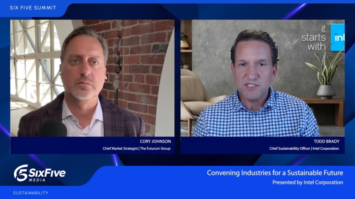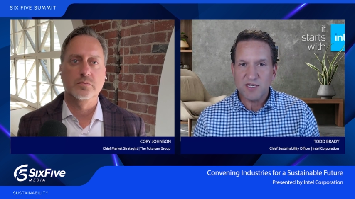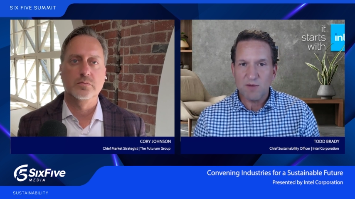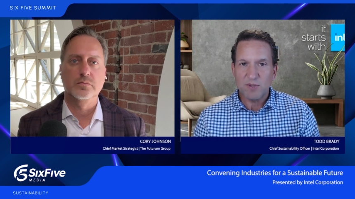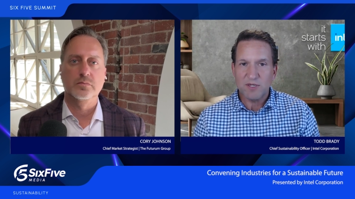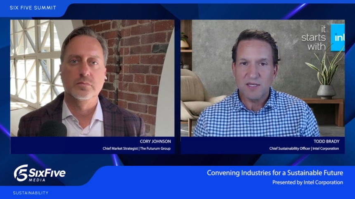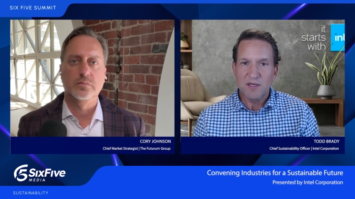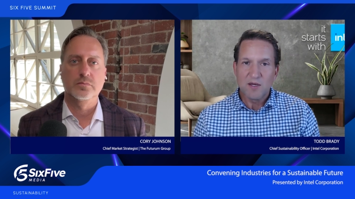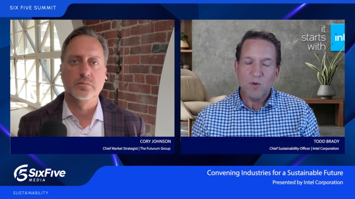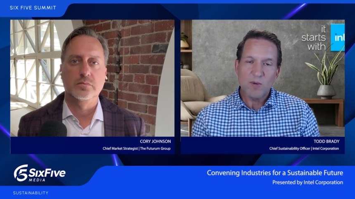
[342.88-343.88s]
Speaker 1: as a
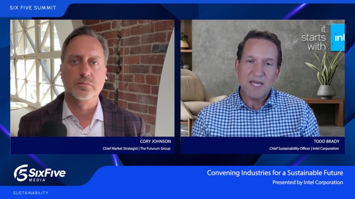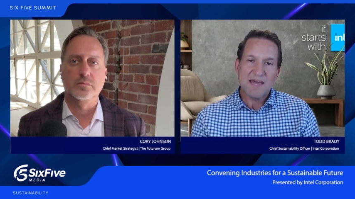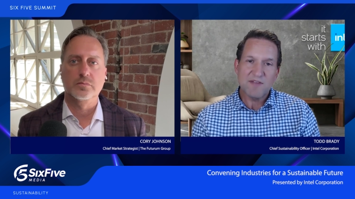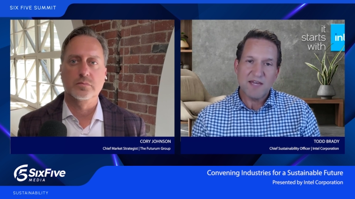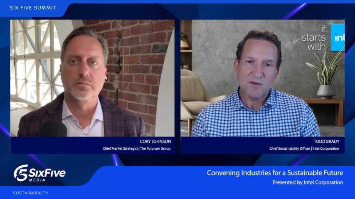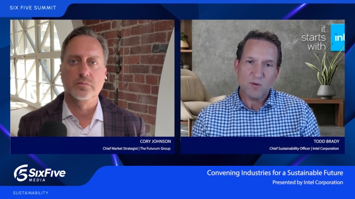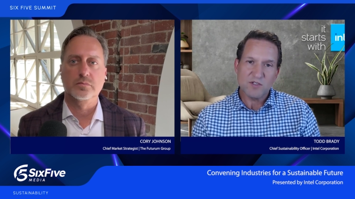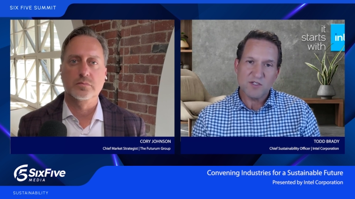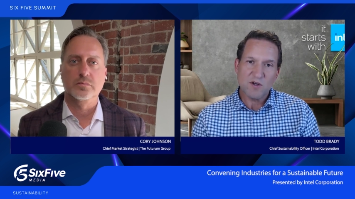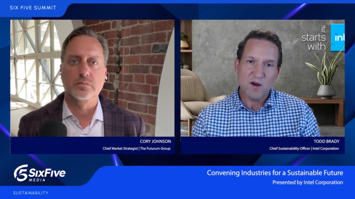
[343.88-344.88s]
company? When we have that
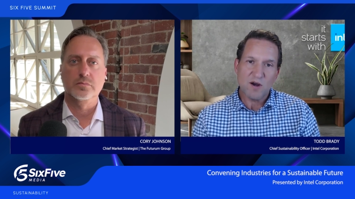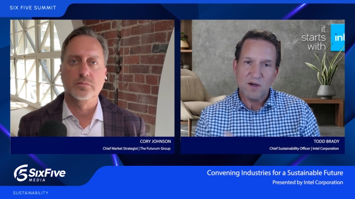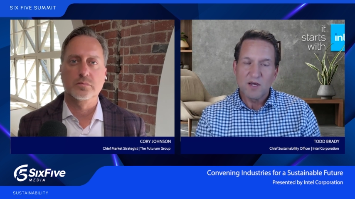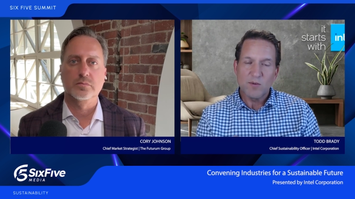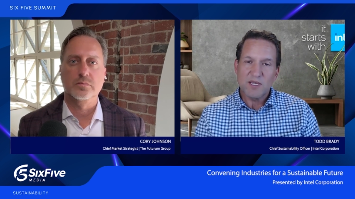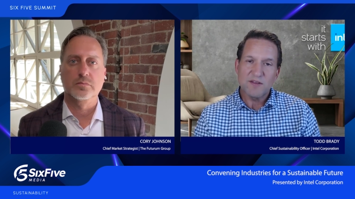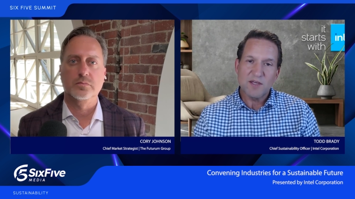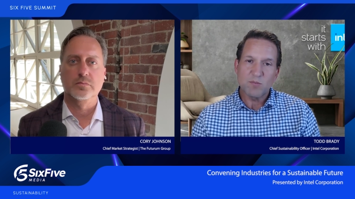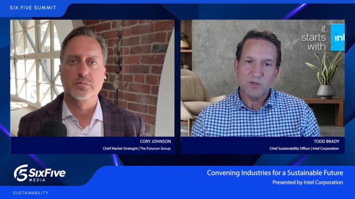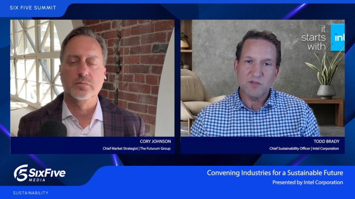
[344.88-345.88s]
North Star, we can
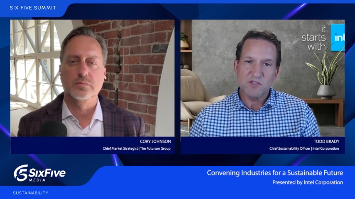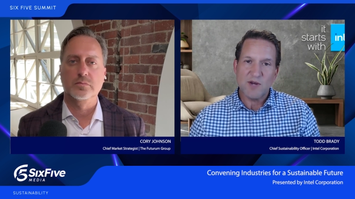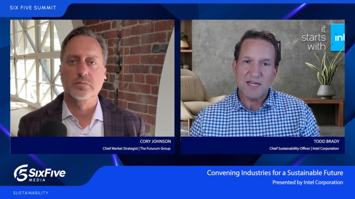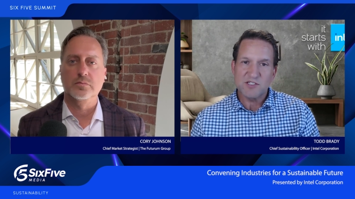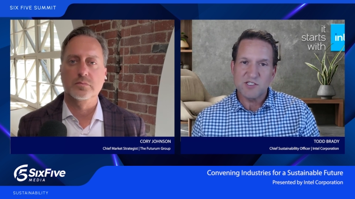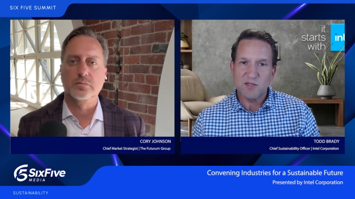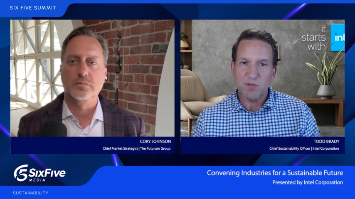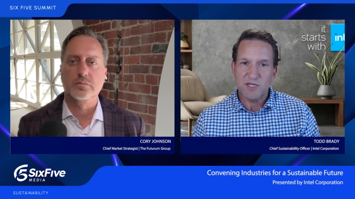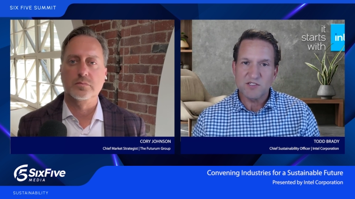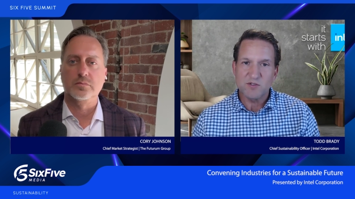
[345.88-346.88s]
then put the strategy
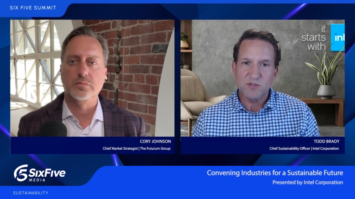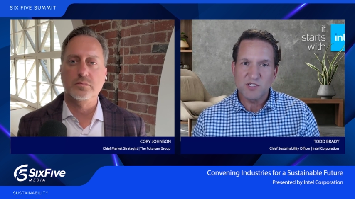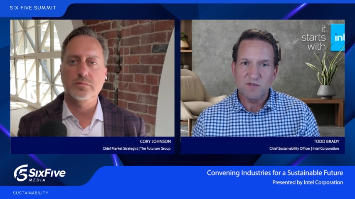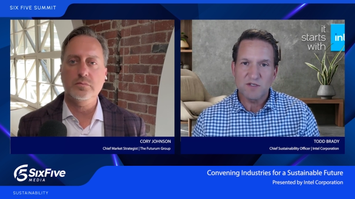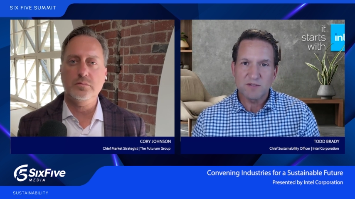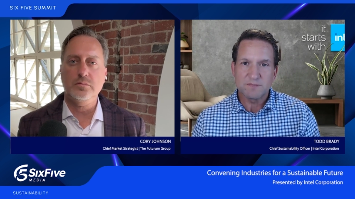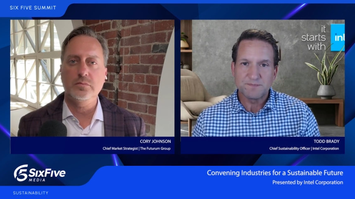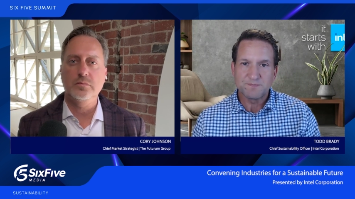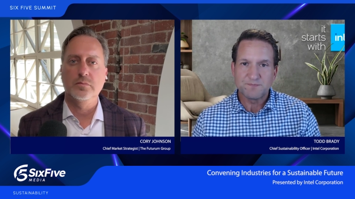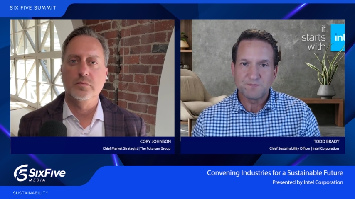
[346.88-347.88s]
in place to achieve it.
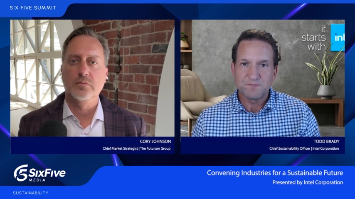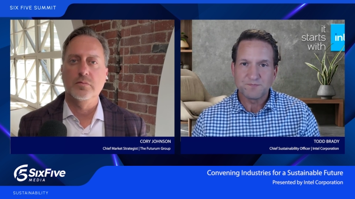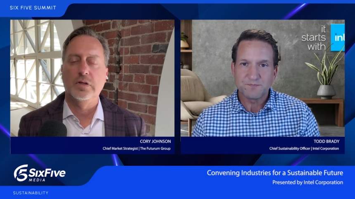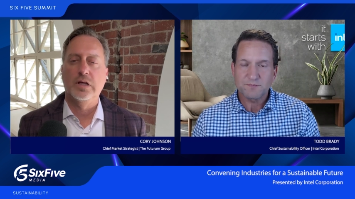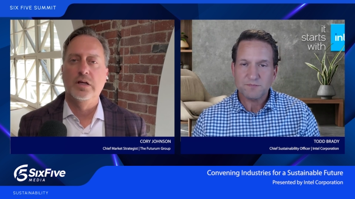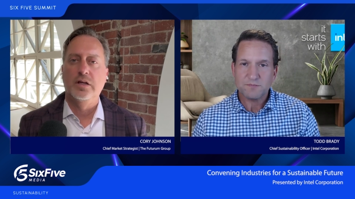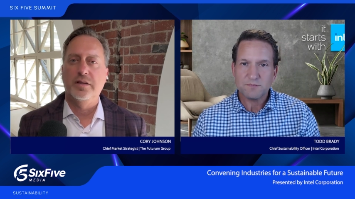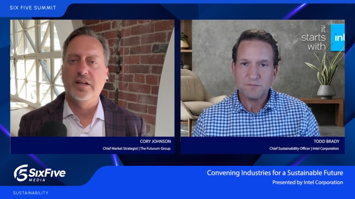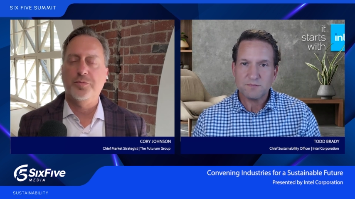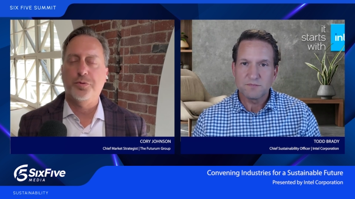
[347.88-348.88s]

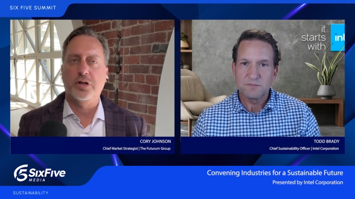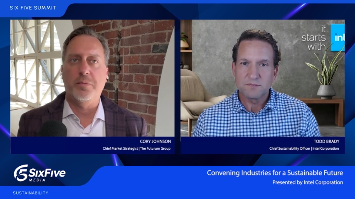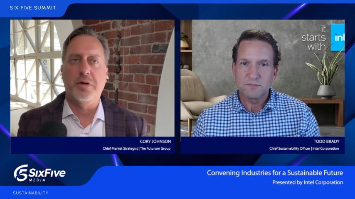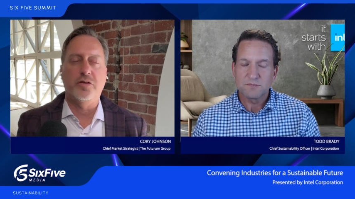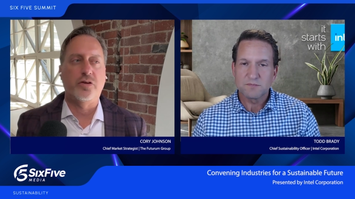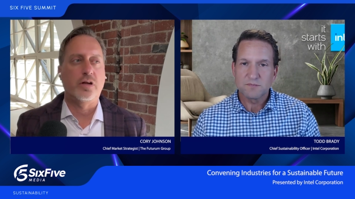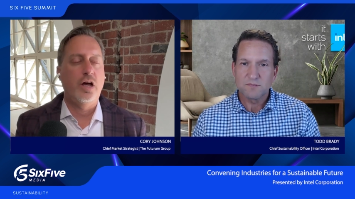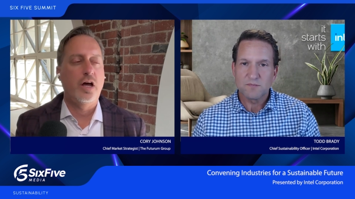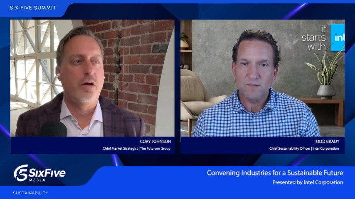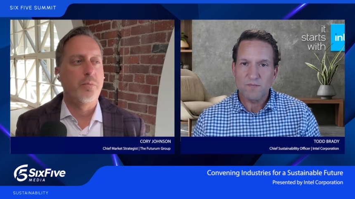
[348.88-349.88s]
Speaker 2: That's pretty amazing.
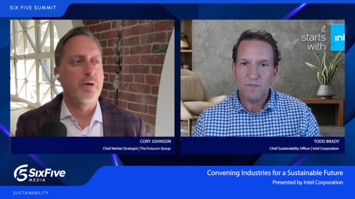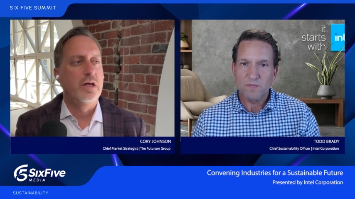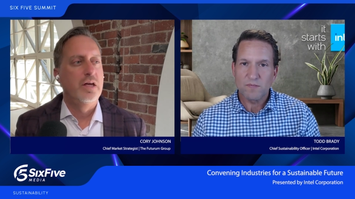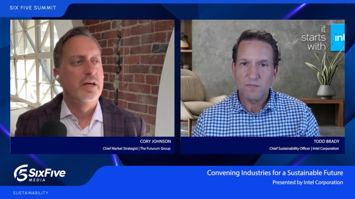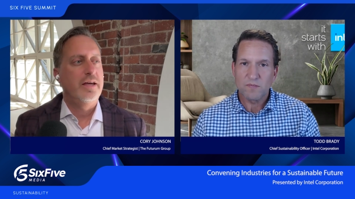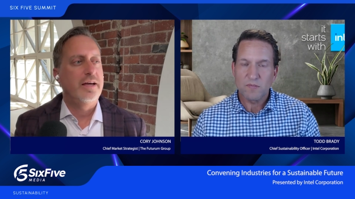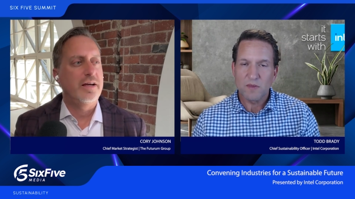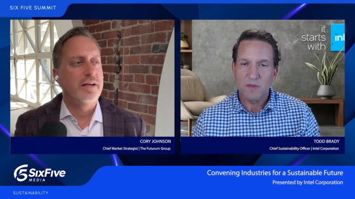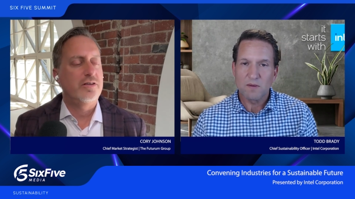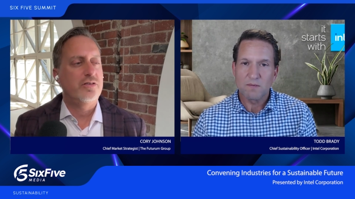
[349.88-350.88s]
Um,
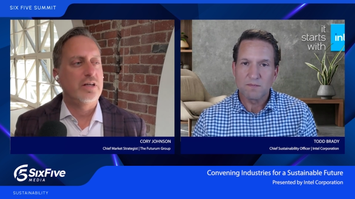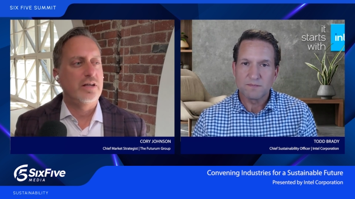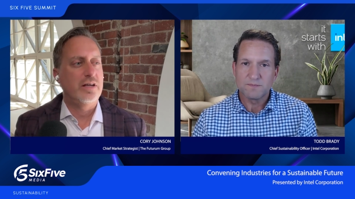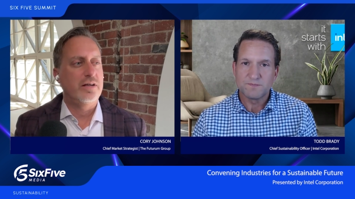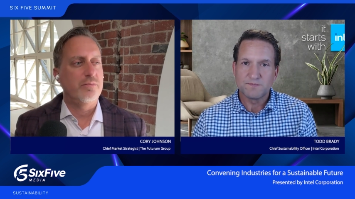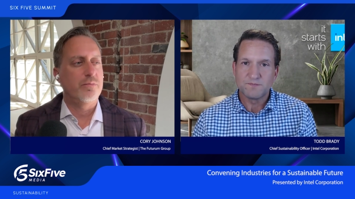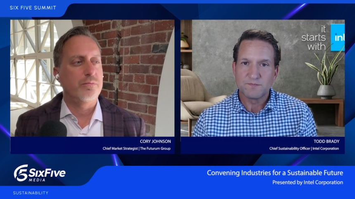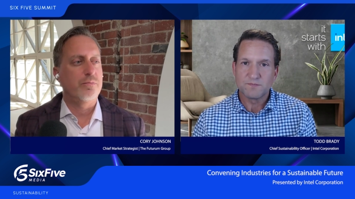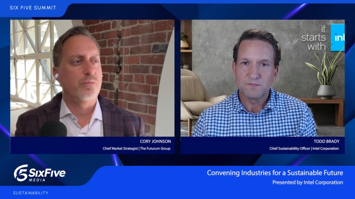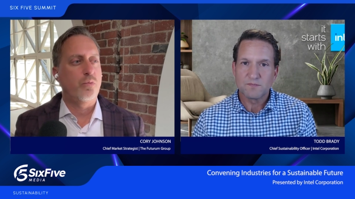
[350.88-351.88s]
it's it.
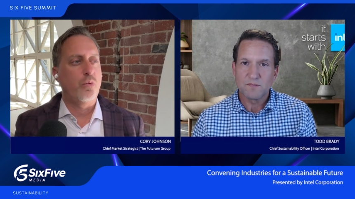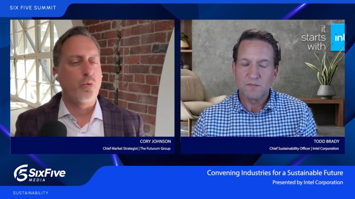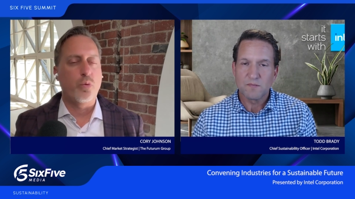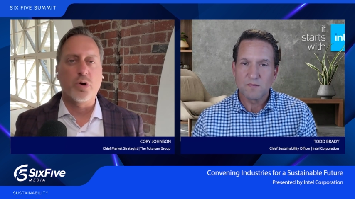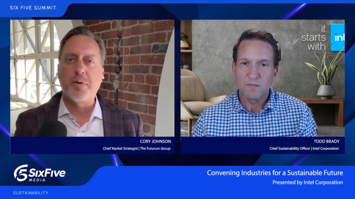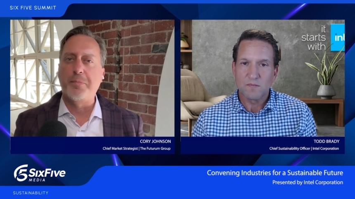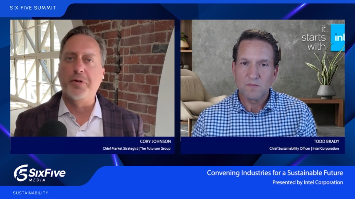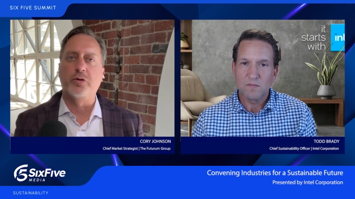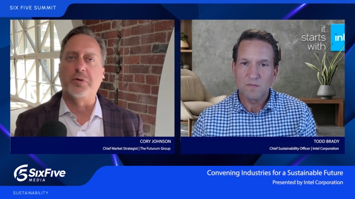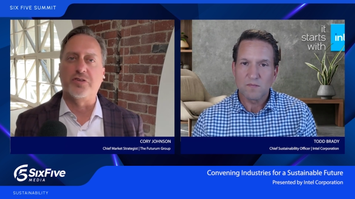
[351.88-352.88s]
What about
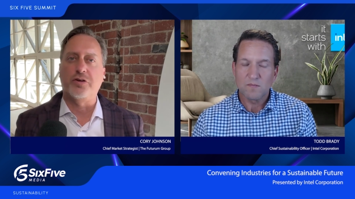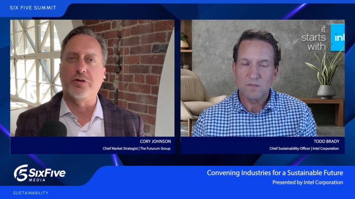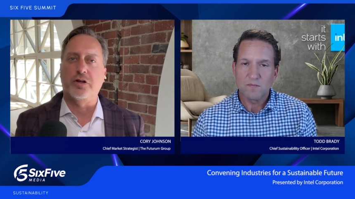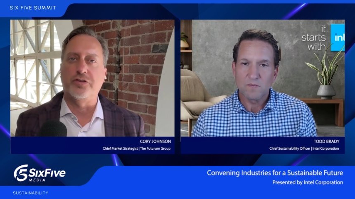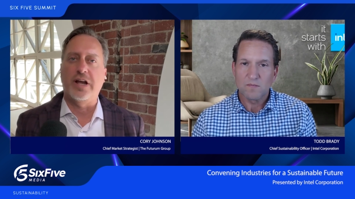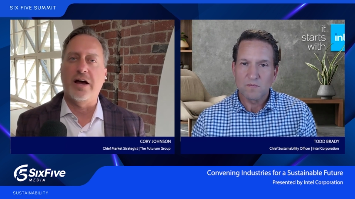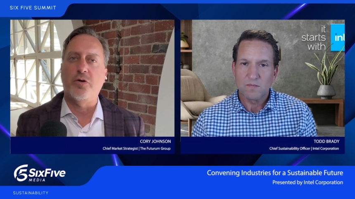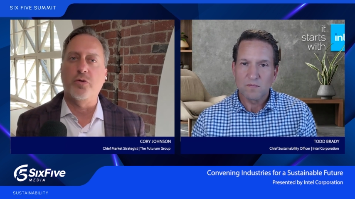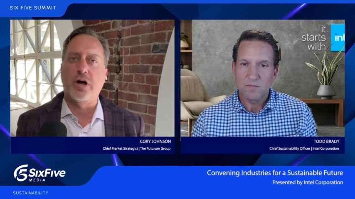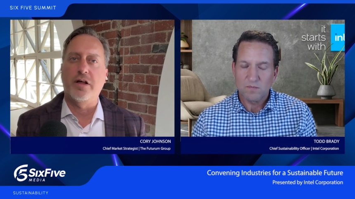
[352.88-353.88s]
building materials and
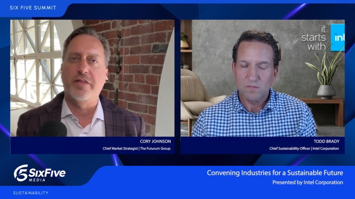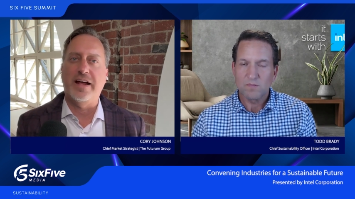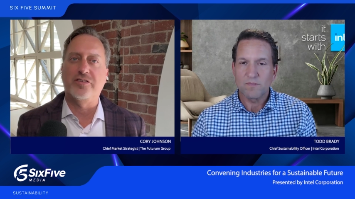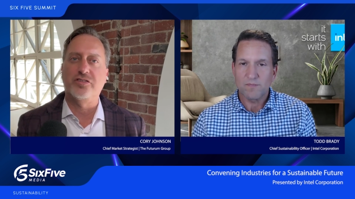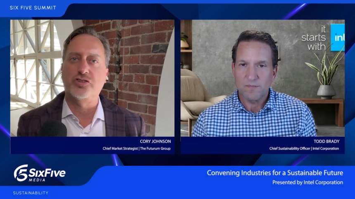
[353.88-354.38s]
how uh, that's